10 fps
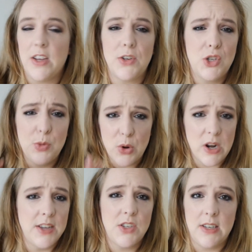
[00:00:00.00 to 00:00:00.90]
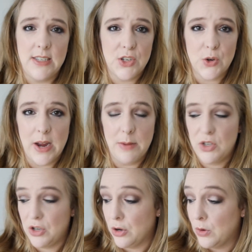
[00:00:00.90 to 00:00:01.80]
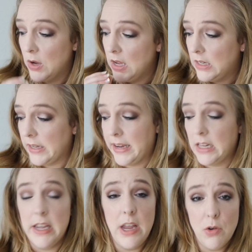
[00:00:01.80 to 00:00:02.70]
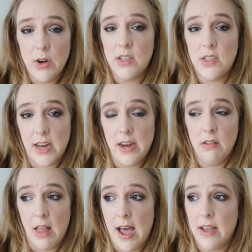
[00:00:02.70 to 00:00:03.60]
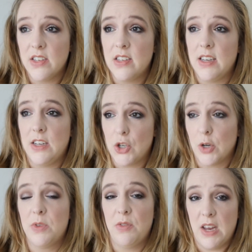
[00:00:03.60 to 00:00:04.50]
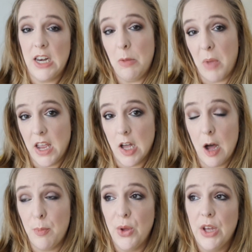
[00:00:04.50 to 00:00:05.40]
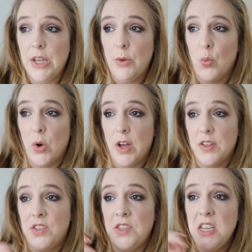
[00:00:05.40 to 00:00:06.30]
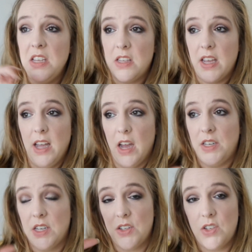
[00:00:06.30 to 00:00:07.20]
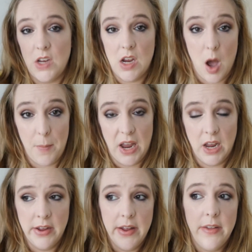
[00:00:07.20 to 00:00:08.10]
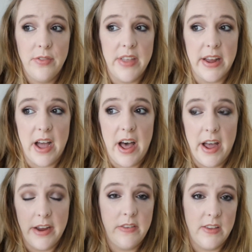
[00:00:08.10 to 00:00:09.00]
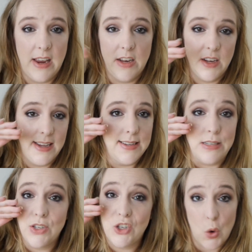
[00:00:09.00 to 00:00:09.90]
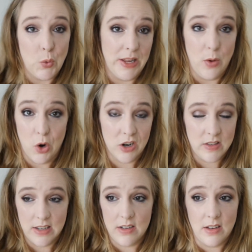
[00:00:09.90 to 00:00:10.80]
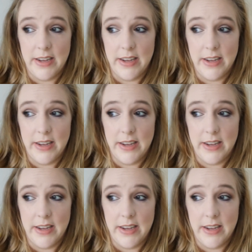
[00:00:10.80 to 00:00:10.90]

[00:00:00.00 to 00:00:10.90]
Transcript: They're super nice on Instagram too. Like Clionadh Stained Glass, in terms of indie makeup, was the thing I didn't see coming that I think is totally worth it.